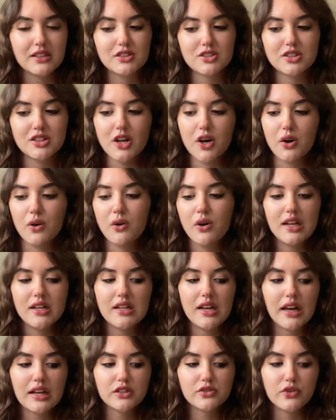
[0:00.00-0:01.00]
So
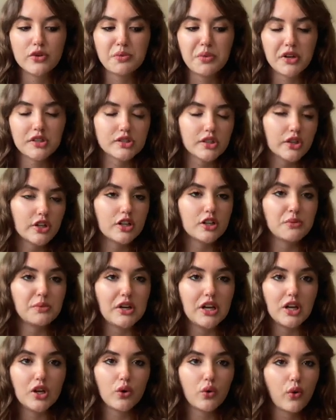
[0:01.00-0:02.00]
next few books are gonna
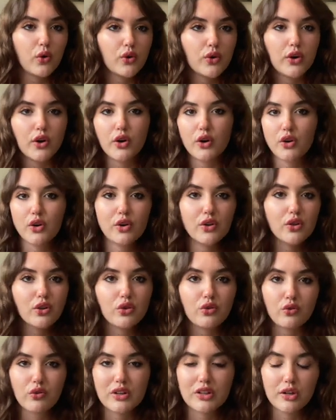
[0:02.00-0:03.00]
be horror
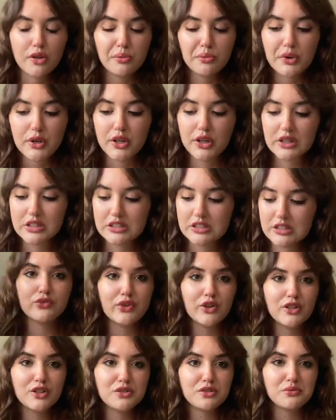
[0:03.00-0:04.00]
thriller books.
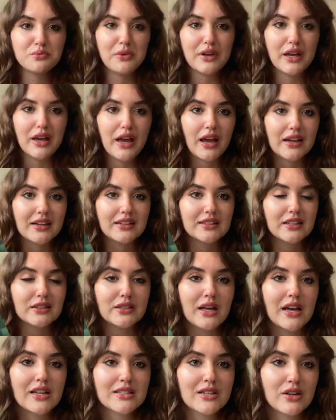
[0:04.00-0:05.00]
First being The
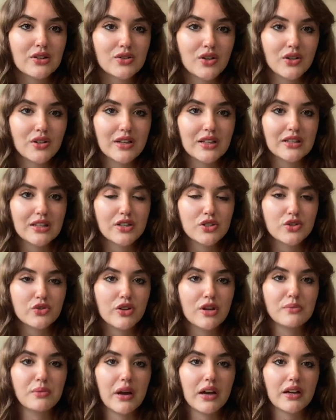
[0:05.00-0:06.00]
Last House on Nicholas
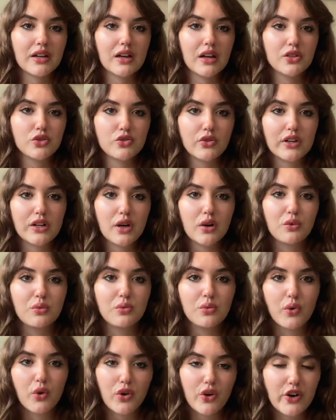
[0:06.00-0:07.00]
Street by Katrina
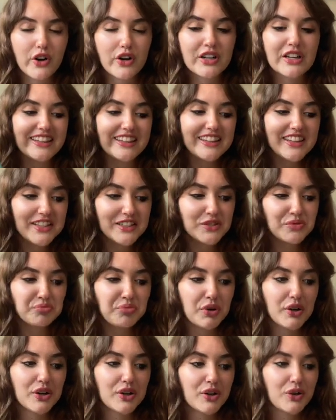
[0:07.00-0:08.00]
Ward. This
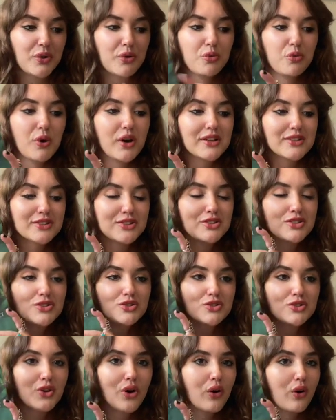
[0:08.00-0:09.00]
book was
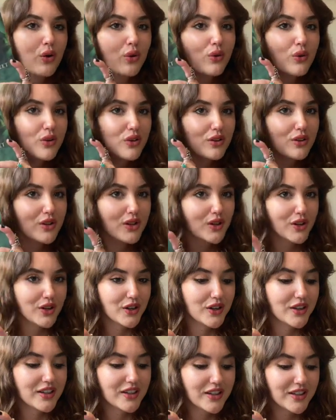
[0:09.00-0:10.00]
so
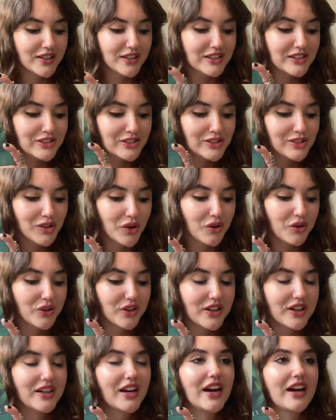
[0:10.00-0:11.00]
good.
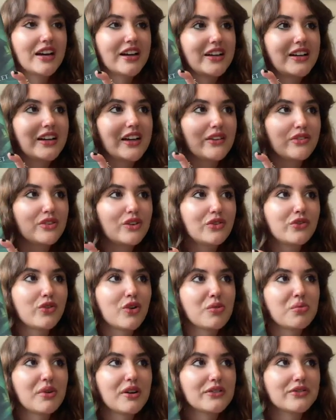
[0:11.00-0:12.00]
I gave it a
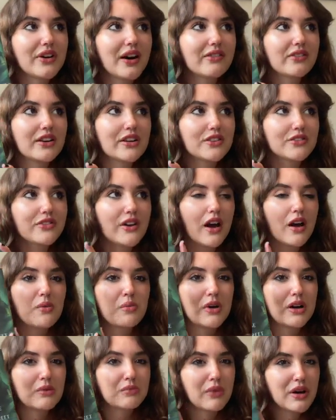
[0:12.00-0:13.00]
4.5 out of 5,
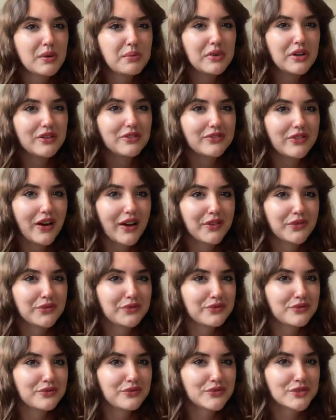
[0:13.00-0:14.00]
but it might be a 5
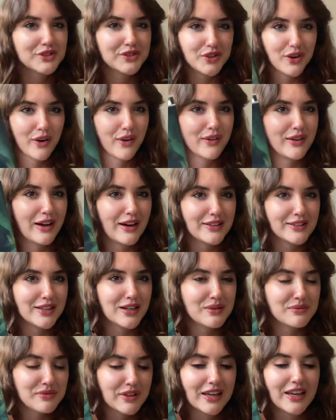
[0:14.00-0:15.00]
star now that
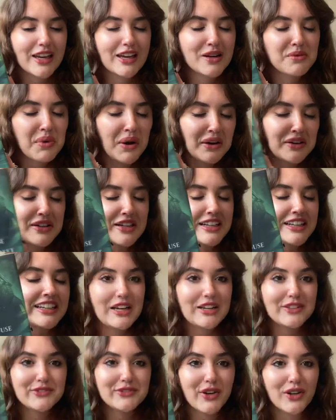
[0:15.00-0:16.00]
I'm thinking about it.
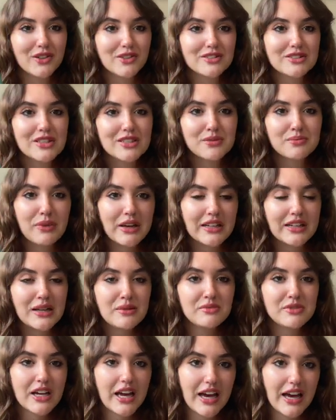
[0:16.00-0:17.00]
It follows this man
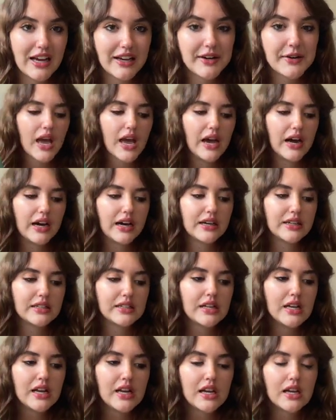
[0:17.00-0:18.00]
named Ted,
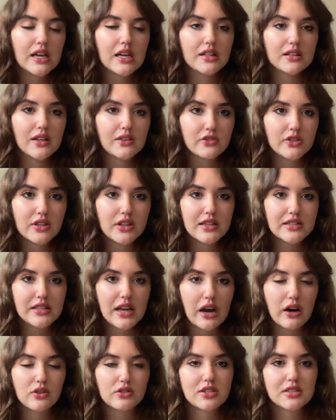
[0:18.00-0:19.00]
and he lives in this
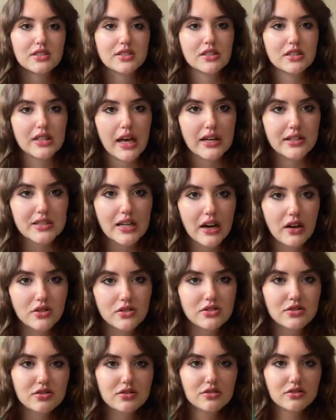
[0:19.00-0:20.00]
house. It's the last
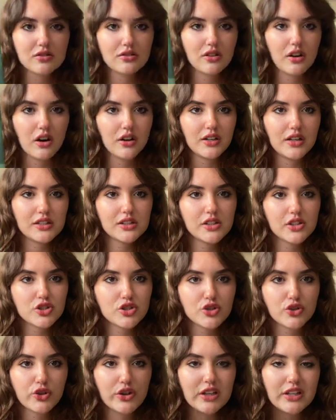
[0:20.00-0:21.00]
house on Euless
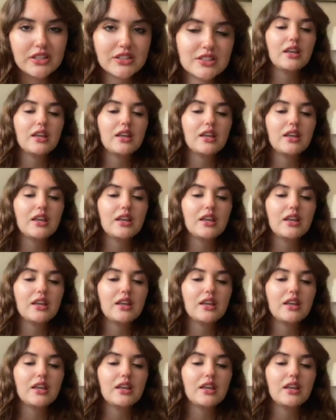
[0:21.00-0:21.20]
Street.